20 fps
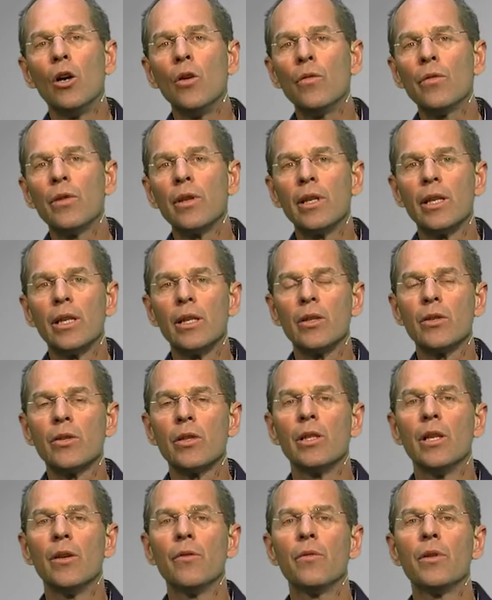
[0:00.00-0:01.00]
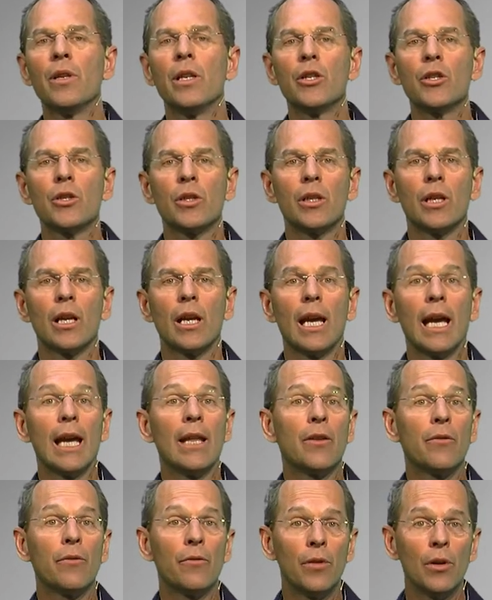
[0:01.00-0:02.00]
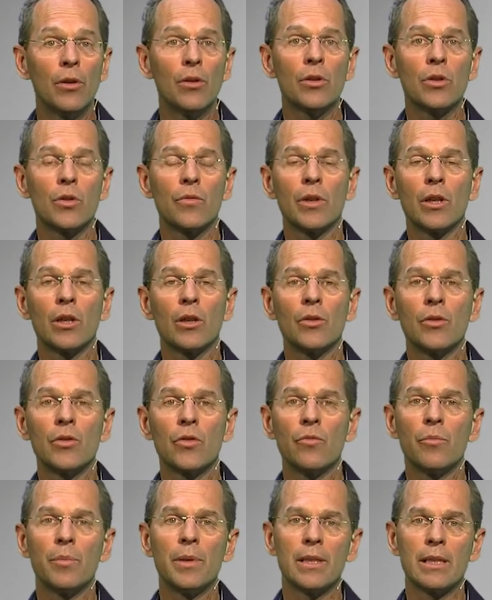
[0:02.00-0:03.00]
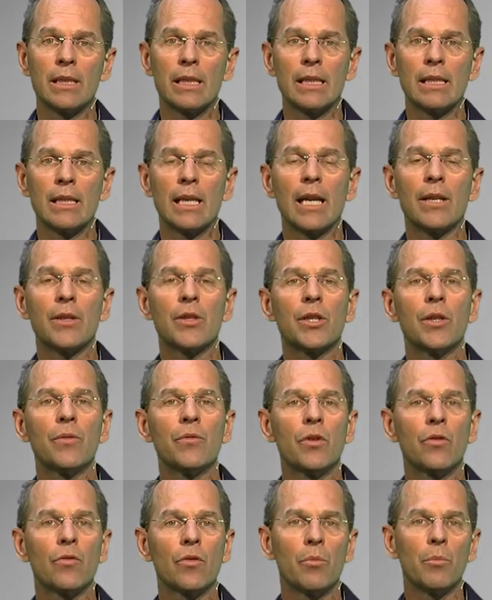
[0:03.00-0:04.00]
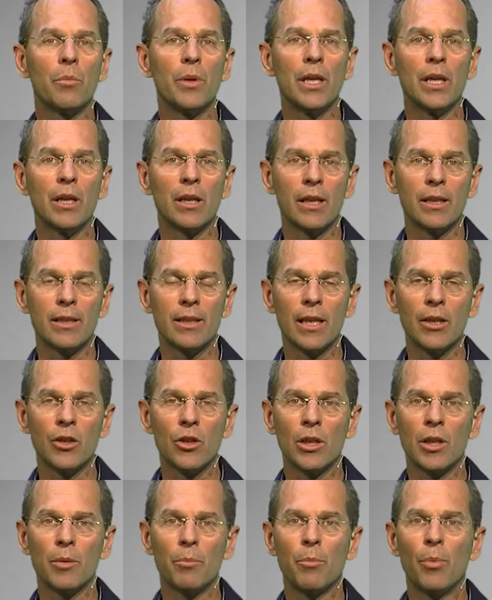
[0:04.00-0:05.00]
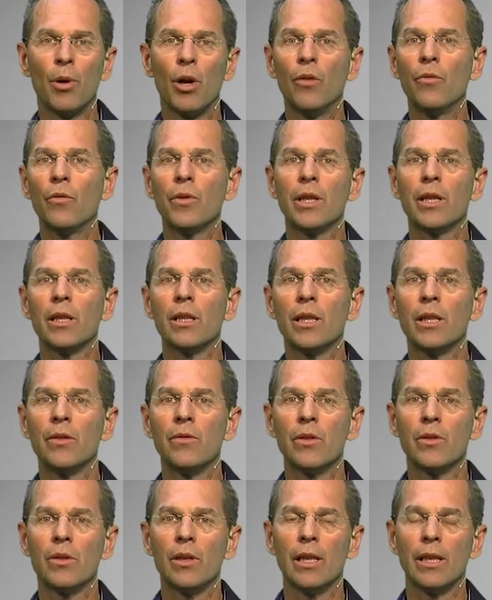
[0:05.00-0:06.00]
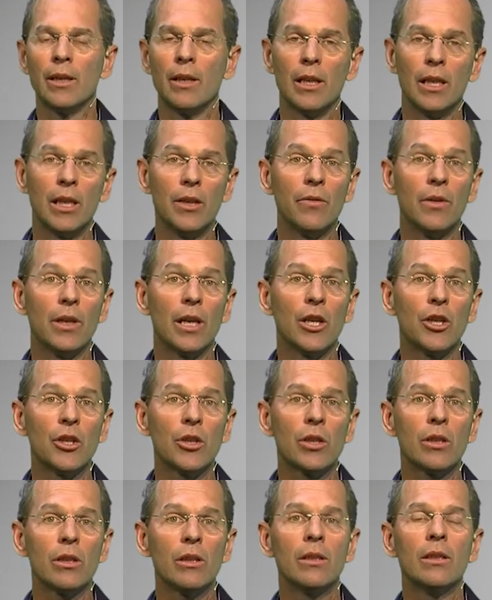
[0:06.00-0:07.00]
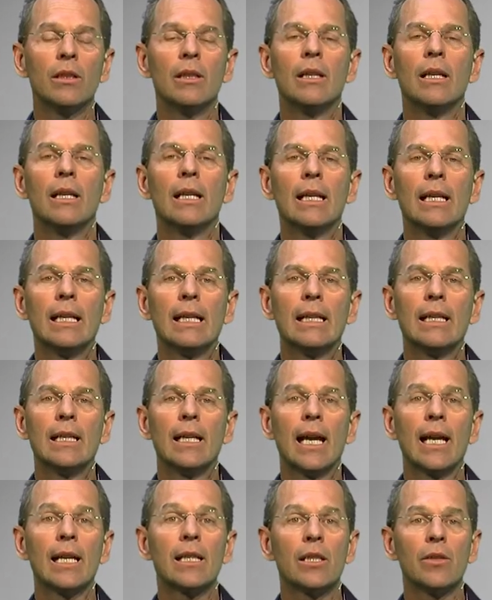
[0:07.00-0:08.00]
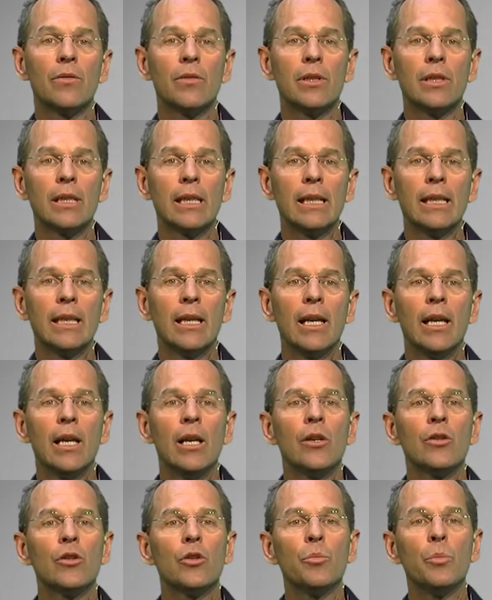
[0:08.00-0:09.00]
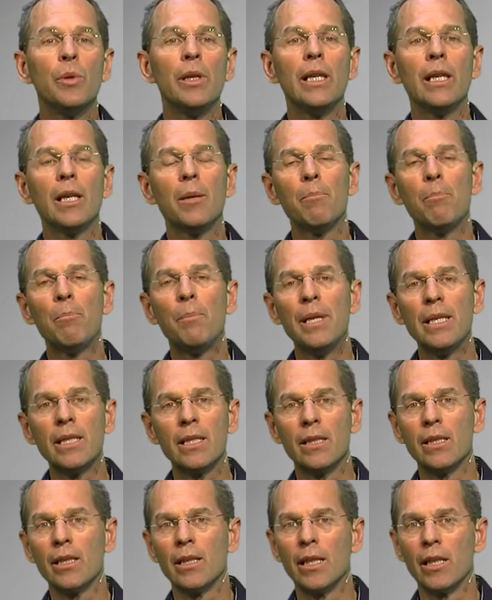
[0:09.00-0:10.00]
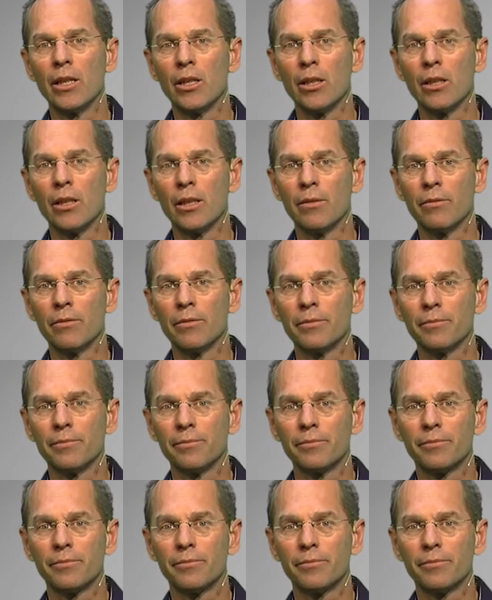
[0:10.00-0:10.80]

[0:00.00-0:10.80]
Over the years, the definition and the focus of inclusive business has shifted from being essentially a poverty alleviation activity to being a business initiative